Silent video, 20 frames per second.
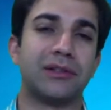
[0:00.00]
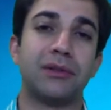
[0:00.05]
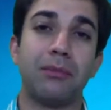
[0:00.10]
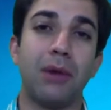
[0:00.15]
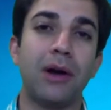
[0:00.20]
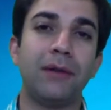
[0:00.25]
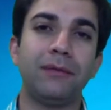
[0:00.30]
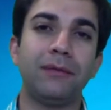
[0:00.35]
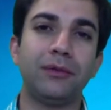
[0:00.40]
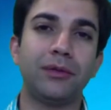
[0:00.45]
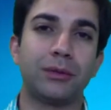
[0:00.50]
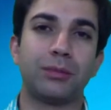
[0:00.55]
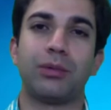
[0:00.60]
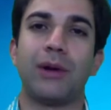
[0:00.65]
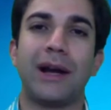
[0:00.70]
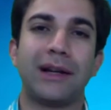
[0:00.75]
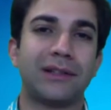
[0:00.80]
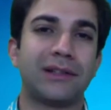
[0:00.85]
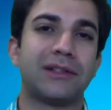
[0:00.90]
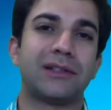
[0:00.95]
The mindfulness
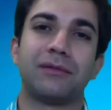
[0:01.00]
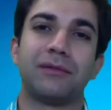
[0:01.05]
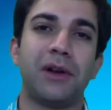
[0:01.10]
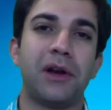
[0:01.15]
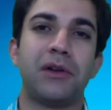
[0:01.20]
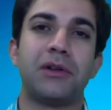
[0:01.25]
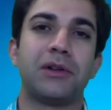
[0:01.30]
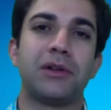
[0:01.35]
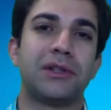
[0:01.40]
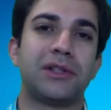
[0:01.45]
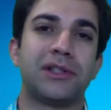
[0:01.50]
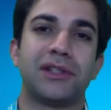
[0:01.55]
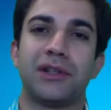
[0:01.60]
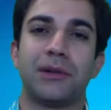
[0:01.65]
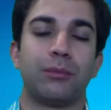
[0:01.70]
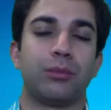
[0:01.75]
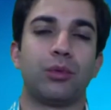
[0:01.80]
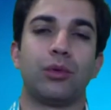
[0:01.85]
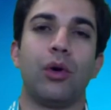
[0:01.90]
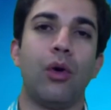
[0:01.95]
practice is very
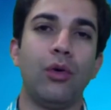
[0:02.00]
simple.